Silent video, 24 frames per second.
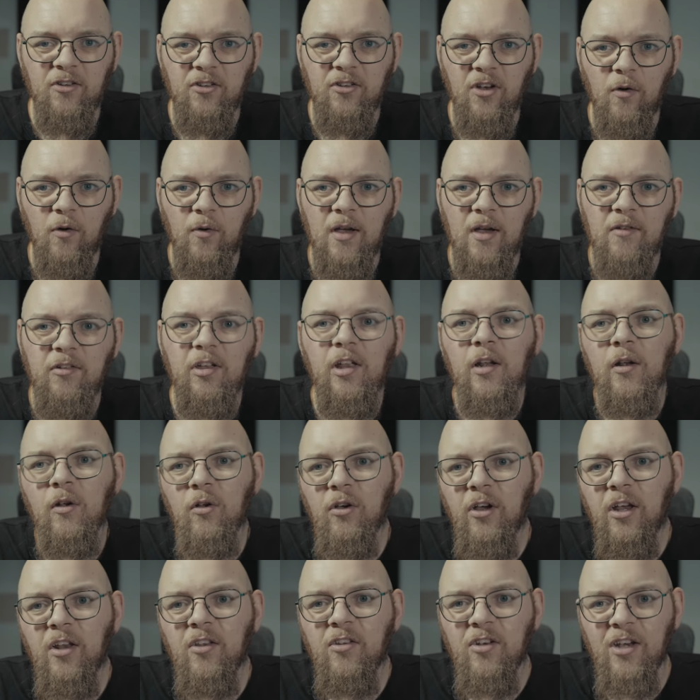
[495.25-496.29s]
So if you're
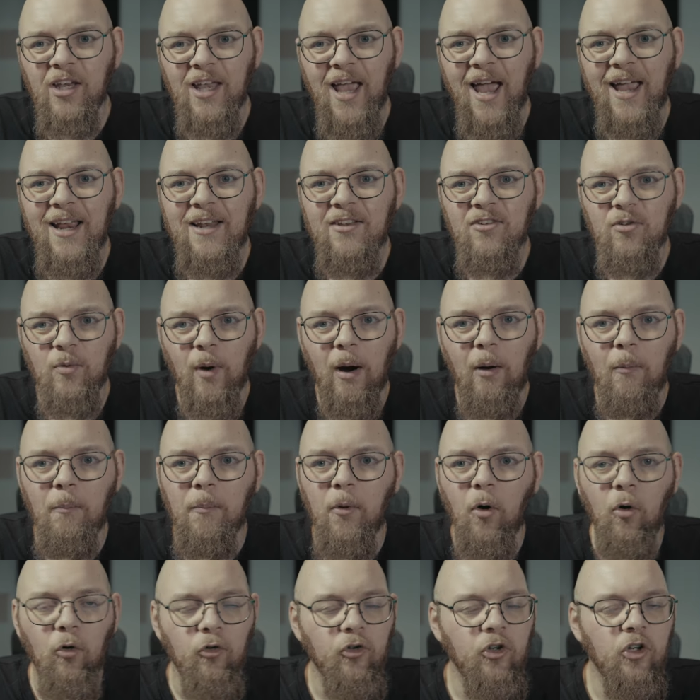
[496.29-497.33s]
looking to get into
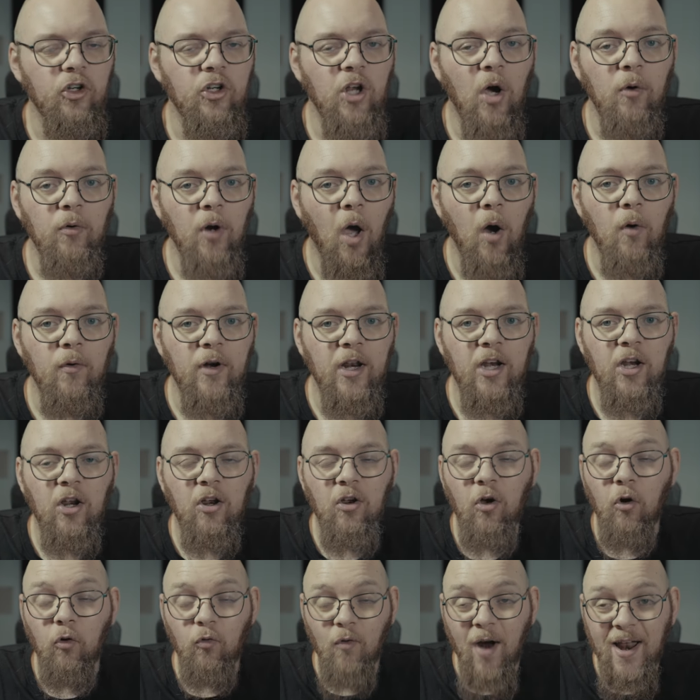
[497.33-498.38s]
outboard and you don't own
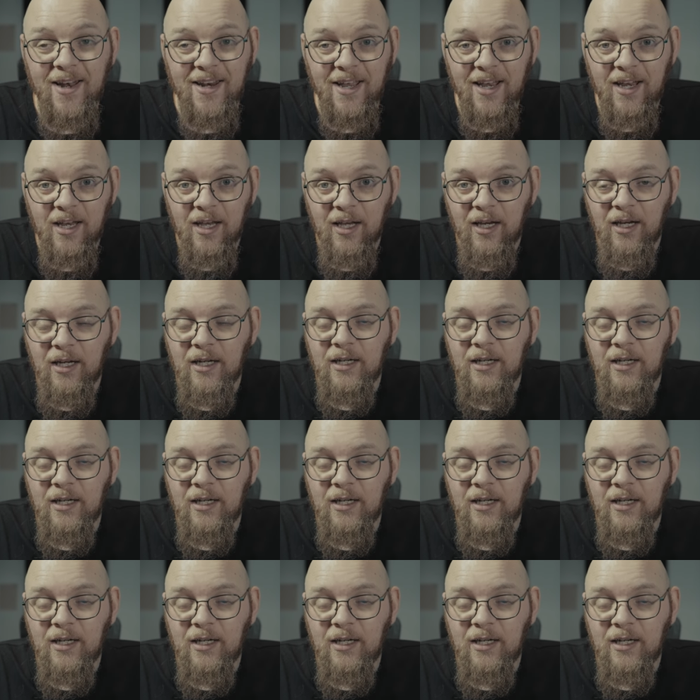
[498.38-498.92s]
any already,